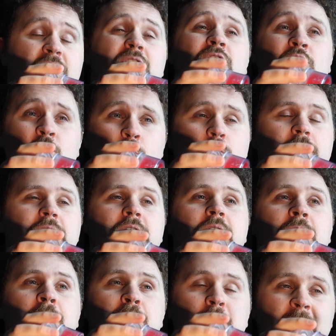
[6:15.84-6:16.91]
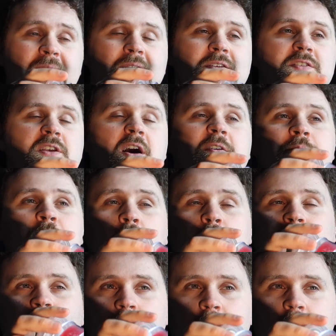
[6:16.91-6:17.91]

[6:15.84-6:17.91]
peculiar mix of both